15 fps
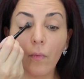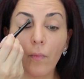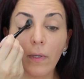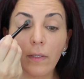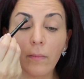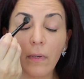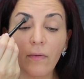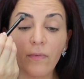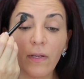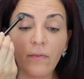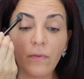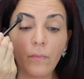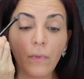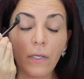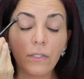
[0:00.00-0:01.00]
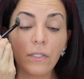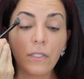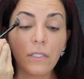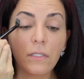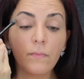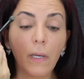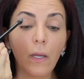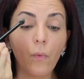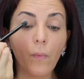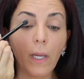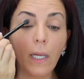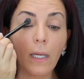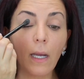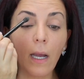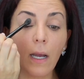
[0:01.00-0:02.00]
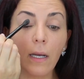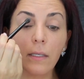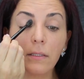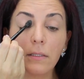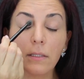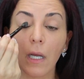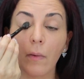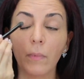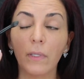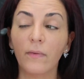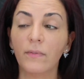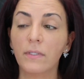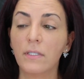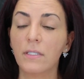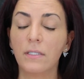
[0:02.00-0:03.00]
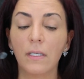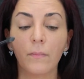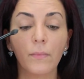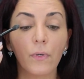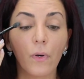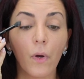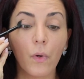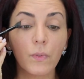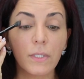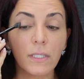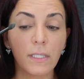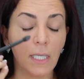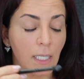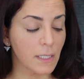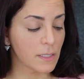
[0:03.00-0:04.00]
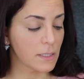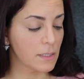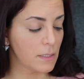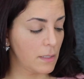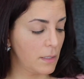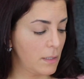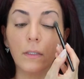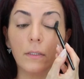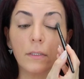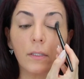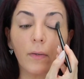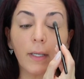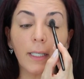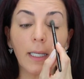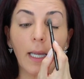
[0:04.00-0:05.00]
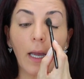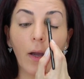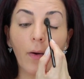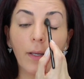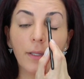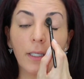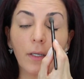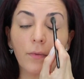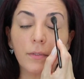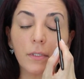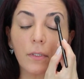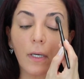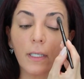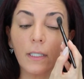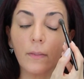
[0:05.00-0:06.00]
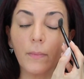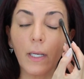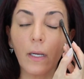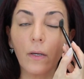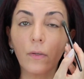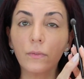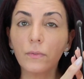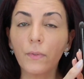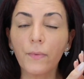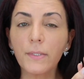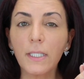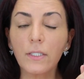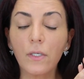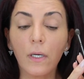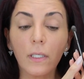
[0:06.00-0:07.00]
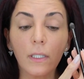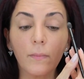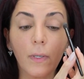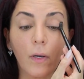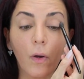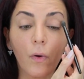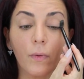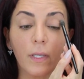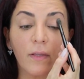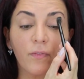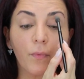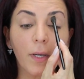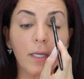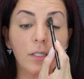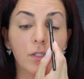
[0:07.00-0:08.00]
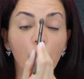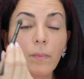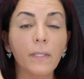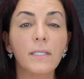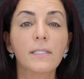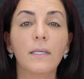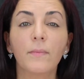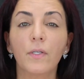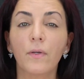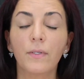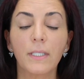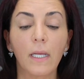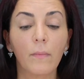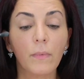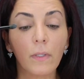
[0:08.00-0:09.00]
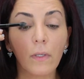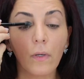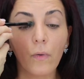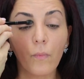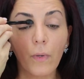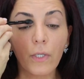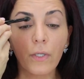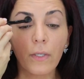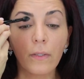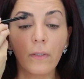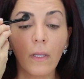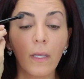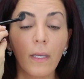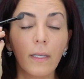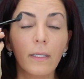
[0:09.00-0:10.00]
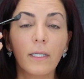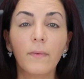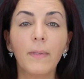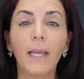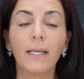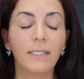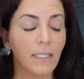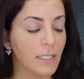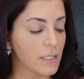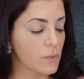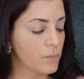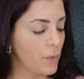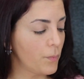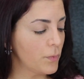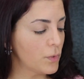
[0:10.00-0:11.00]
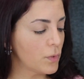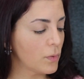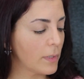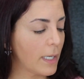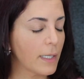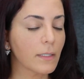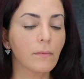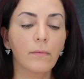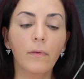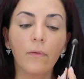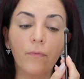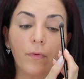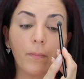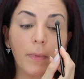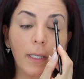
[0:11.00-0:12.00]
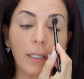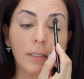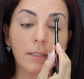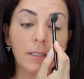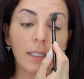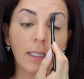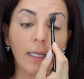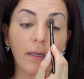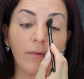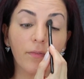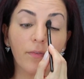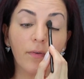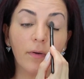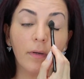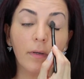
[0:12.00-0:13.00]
one of my favorite brushes by Wayne Goss. I believe this is number 06. So anyhow, I think I was talking about, what was I talking about? Oh, a giveaway. So please let me know down below what you give me ideas. What would you like for me to give?